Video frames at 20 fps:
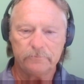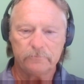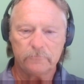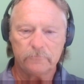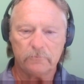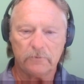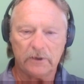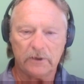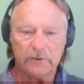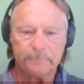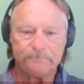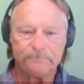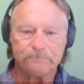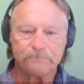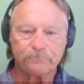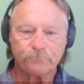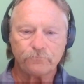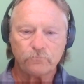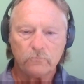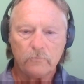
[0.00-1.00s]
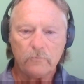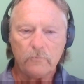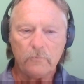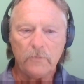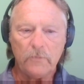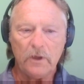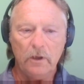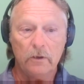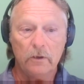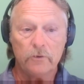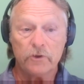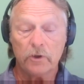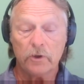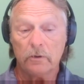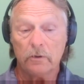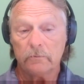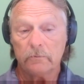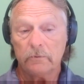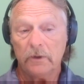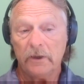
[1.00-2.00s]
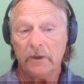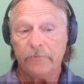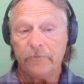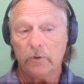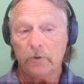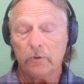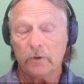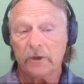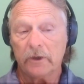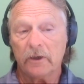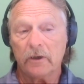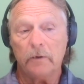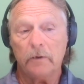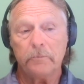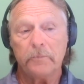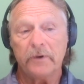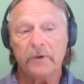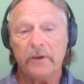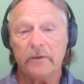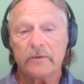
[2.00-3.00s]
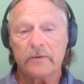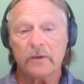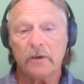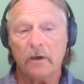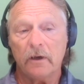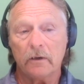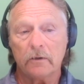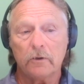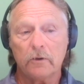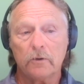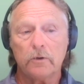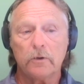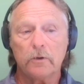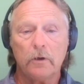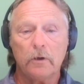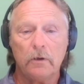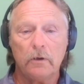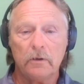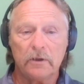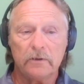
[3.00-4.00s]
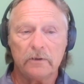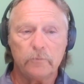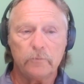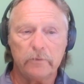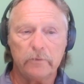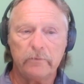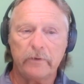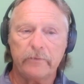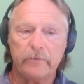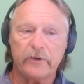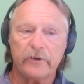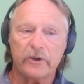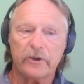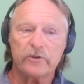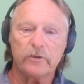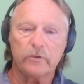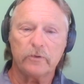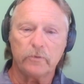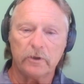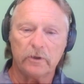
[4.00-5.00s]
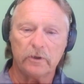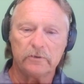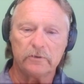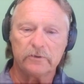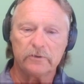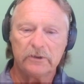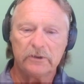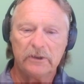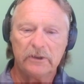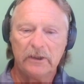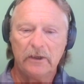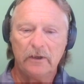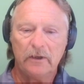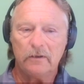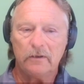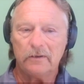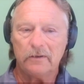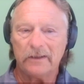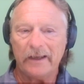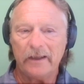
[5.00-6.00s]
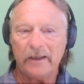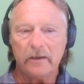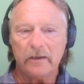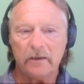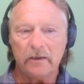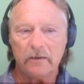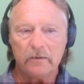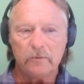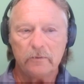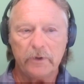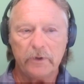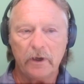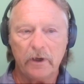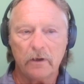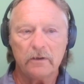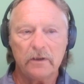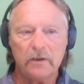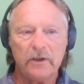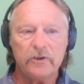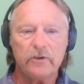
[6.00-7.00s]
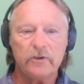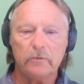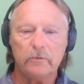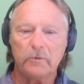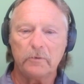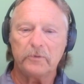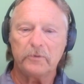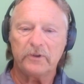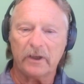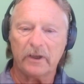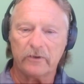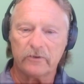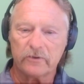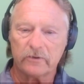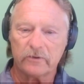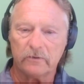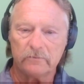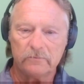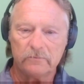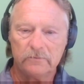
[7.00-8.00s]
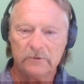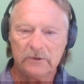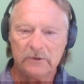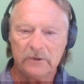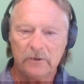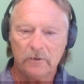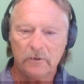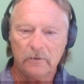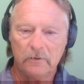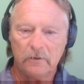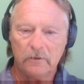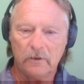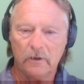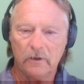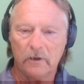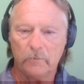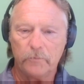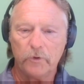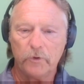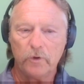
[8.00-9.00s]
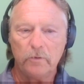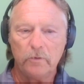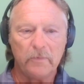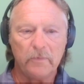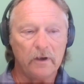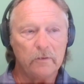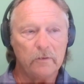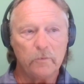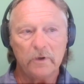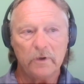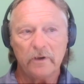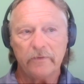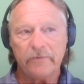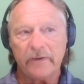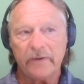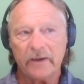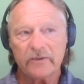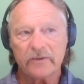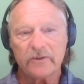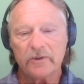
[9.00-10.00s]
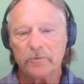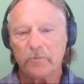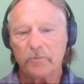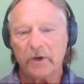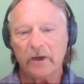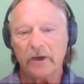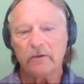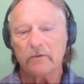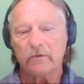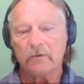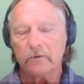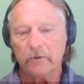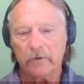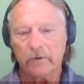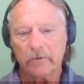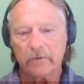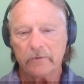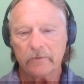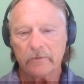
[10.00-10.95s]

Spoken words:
right? So if you look at companies, Coca-Cola, we refresh the world. Nike, we unleash human potential. Puma, we're the fastest brand on earth,